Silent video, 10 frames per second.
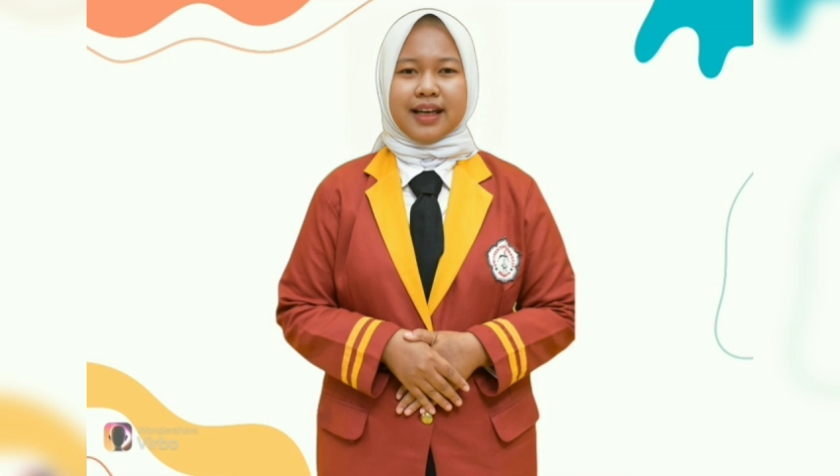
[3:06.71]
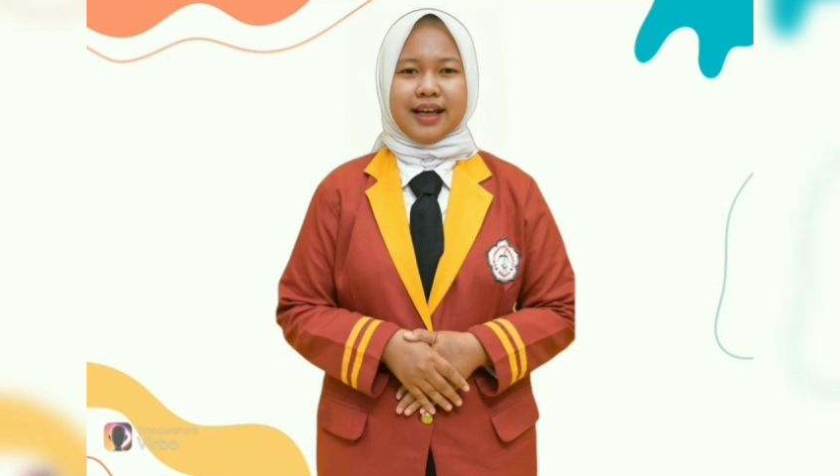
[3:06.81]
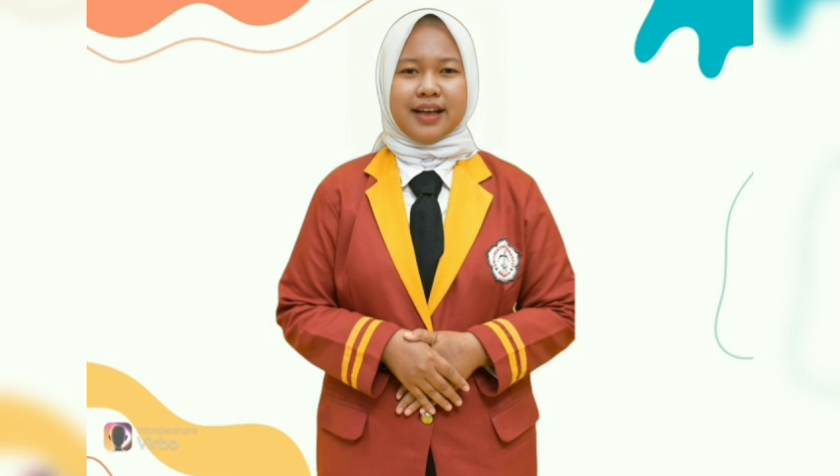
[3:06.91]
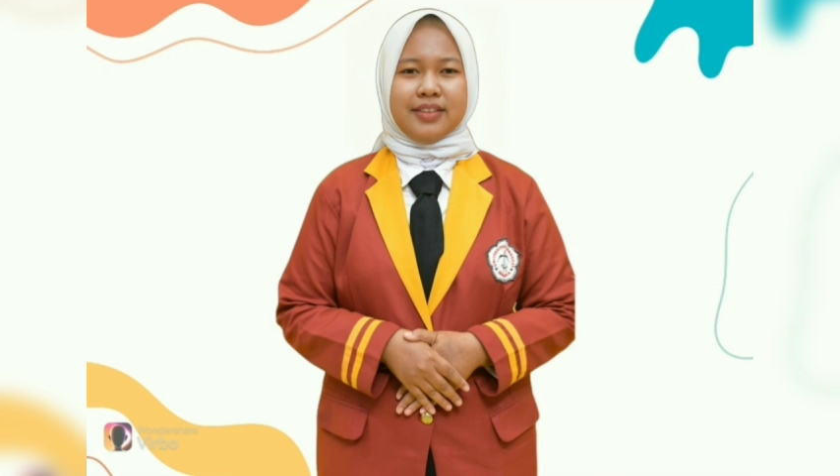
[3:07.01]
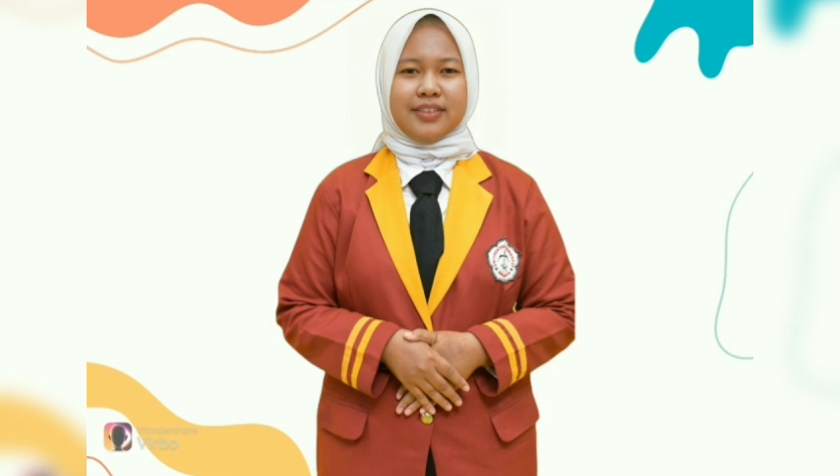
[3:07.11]

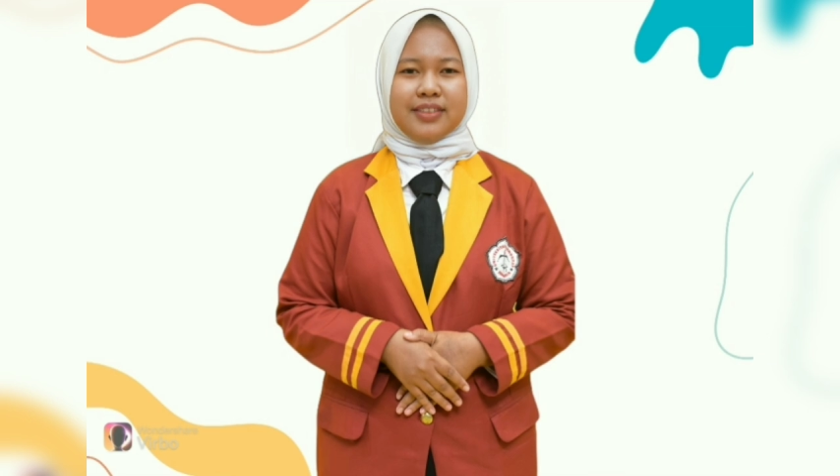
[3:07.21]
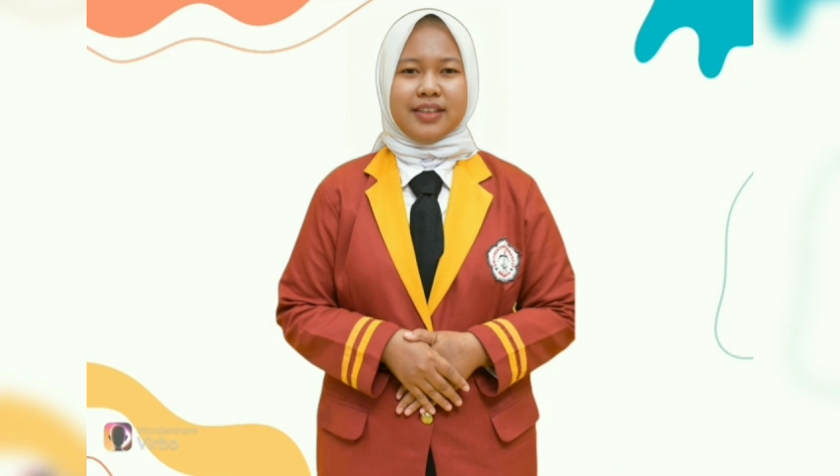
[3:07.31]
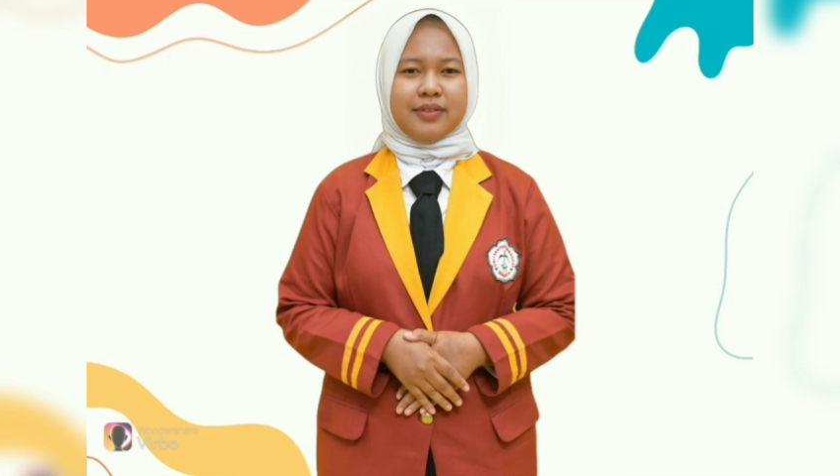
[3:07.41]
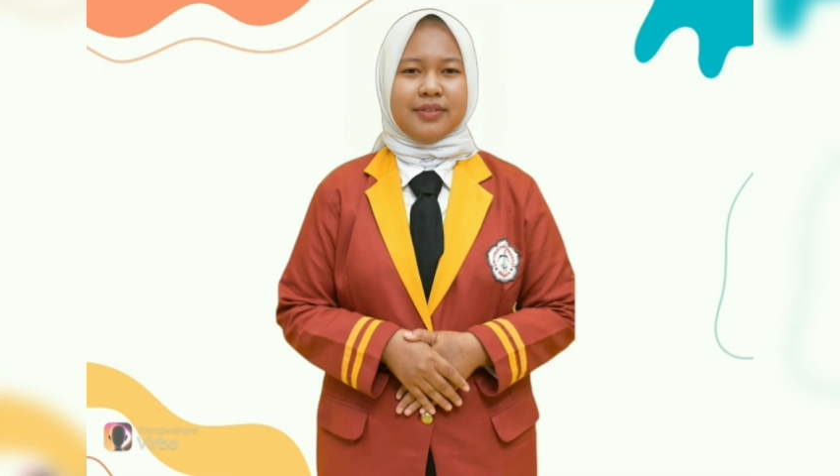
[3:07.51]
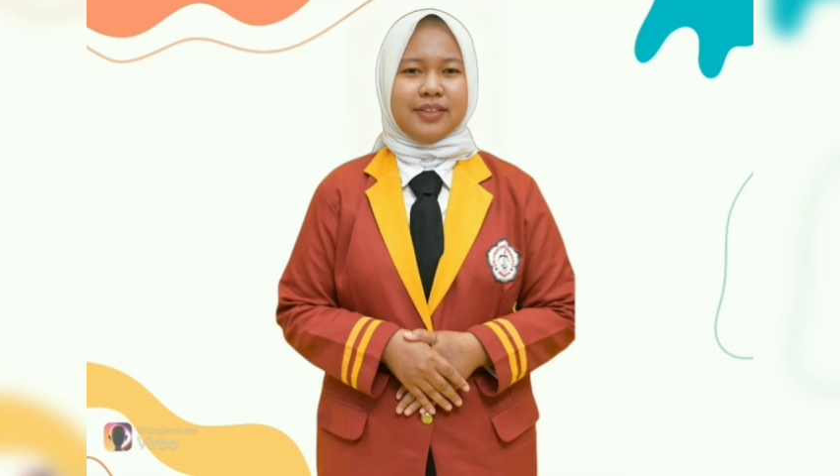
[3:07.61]
and
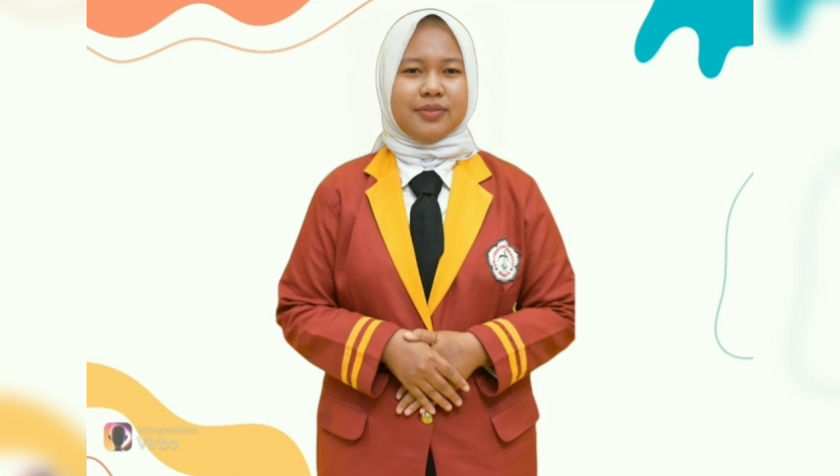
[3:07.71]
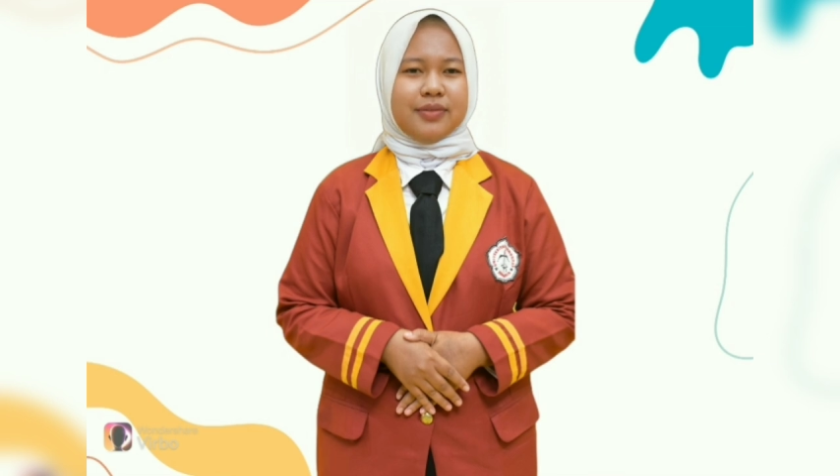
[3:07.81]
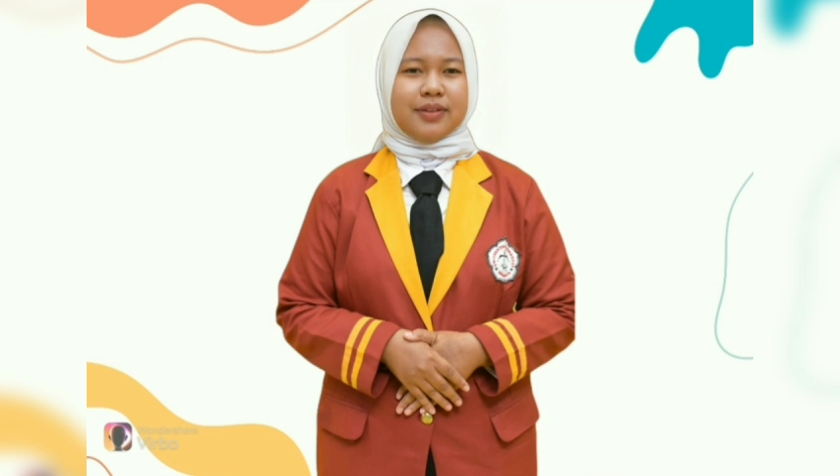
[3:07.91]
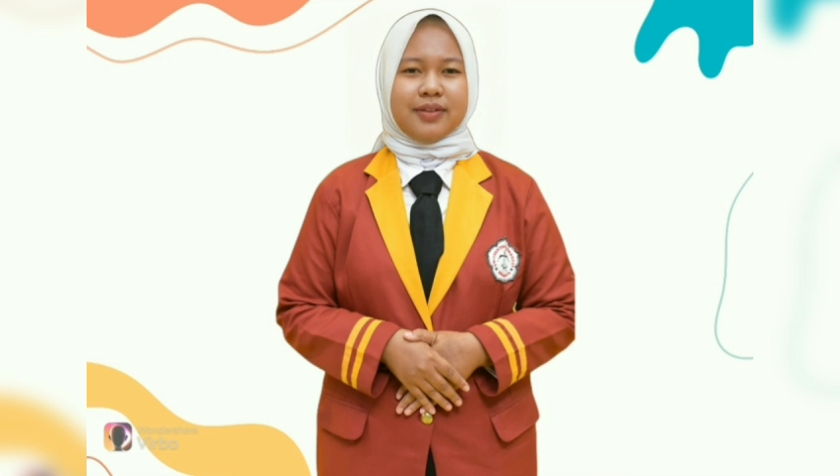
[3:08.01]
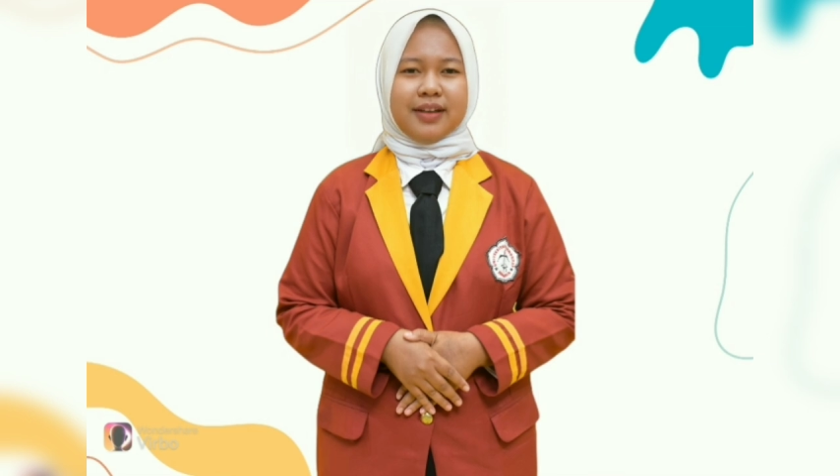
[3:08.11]
decrease
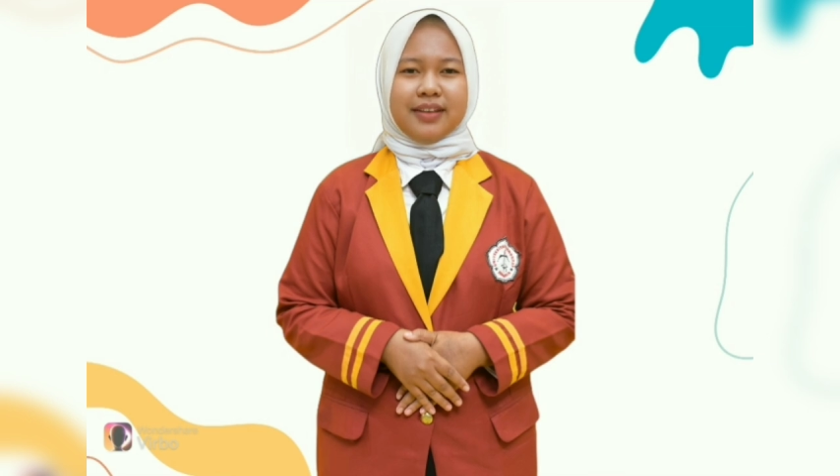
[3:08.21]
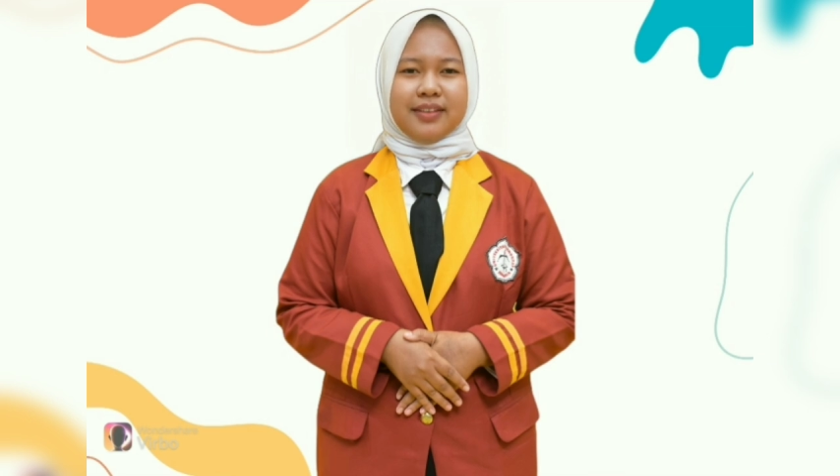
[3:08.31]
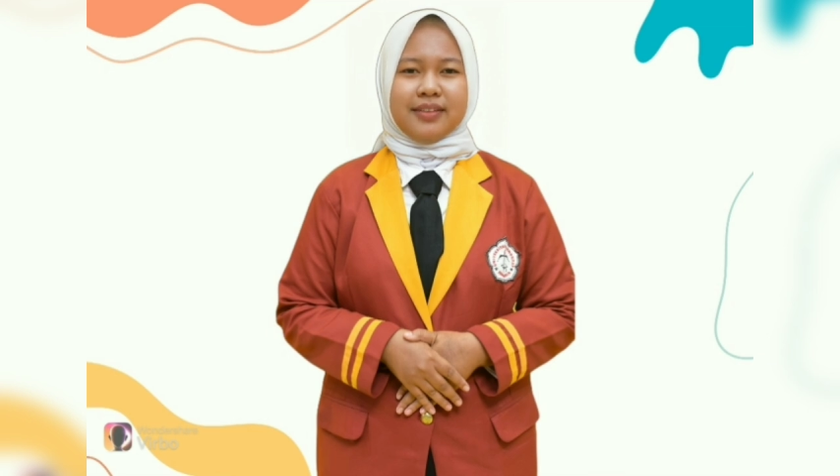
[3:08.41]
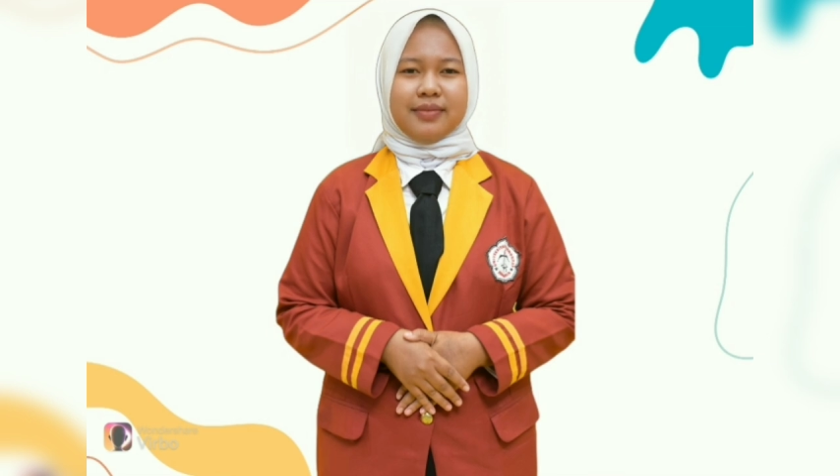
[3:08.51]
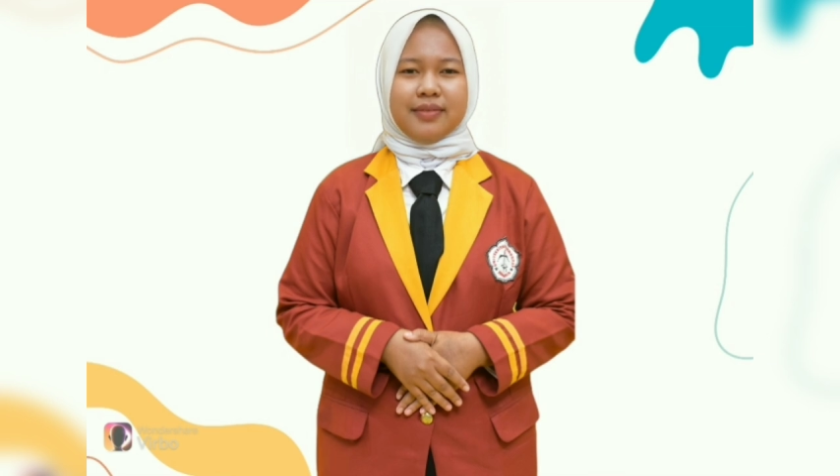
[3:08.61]
with a credit.